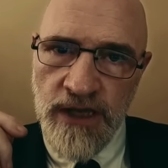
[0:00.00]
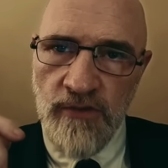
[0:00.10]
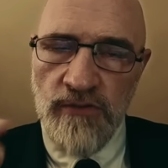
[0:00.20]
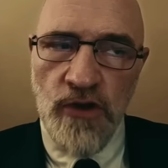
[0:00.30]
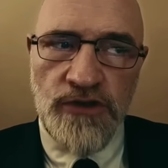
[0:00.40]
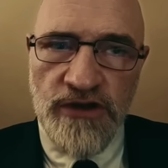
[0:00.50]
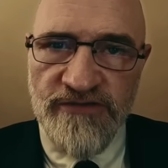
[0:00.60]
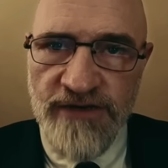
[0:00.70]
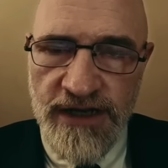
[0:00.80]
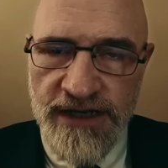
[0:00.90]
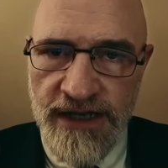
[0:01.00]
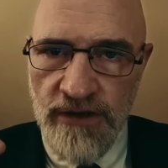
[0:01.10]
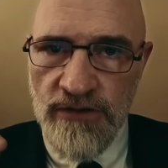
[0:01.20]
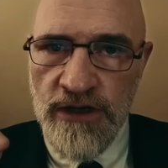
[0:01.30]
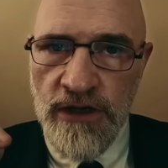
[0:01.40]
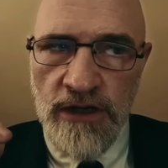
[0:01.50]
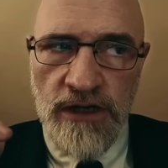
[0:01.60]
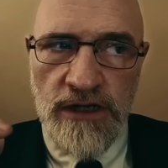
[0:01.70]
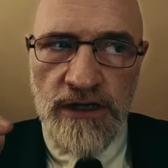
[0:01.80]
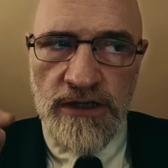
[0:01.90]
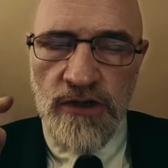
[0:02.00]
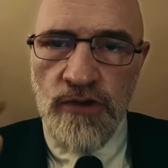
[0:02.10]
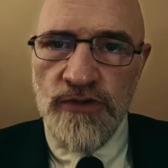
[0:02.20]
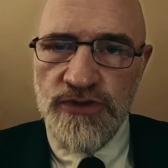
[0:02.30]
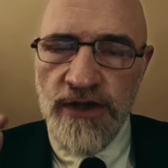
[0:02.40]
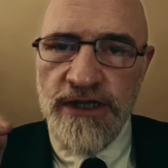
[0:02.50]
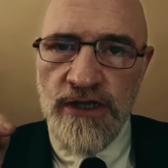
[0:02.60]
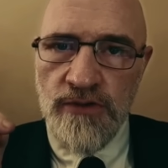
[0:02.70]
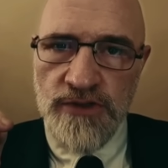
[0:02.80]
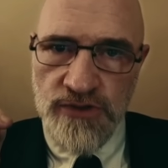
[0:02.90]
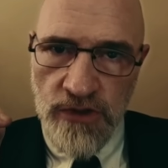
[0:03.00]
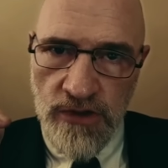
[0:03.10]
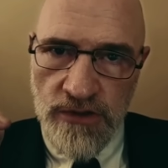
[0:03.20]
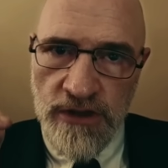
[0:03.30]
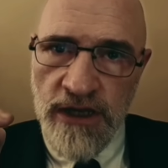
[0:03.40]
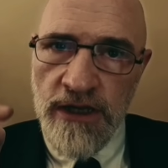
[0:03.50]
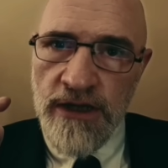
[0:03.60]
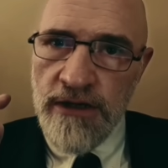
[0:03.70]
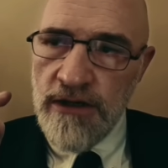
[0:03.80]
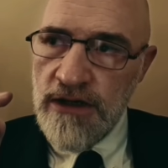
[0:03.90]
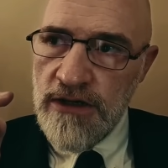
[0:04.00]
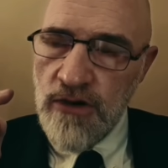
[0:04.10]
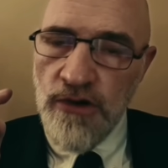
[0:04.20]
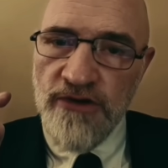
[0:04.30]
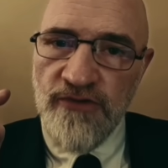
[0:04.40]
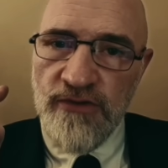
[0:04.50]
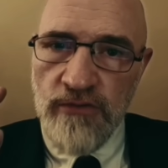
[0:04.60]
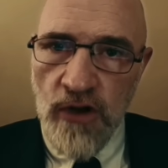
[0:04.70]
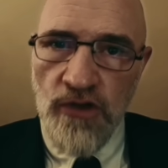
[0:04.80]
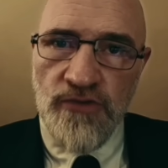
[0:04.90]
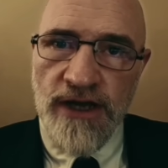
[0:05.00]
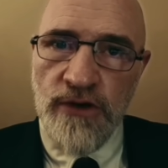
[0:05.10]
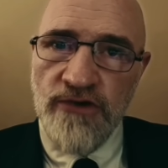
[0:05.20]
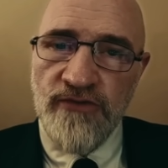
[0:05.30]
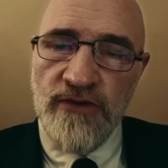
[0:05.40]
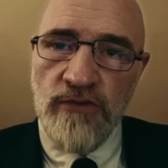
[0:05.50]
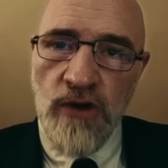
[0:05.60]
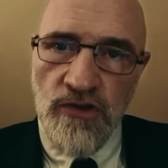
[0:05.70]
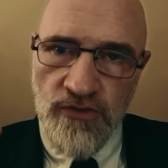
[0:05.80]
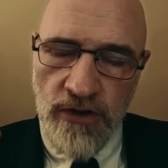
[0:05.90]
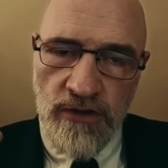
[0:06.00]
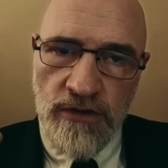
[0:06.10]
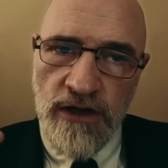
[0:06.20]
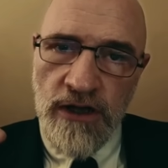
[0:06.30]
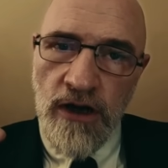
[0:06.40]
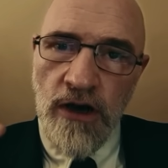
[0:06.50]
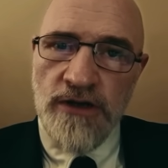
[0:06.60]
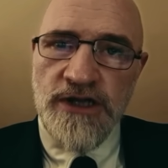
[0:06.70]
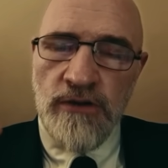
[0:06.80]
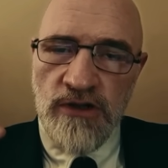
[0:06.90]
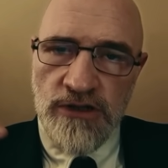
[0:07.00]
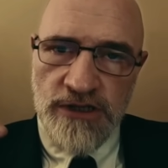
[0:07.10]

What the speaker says: And we're both going to find out who was right and who was wrong, or if we were both right or if we were both wrong on Yawm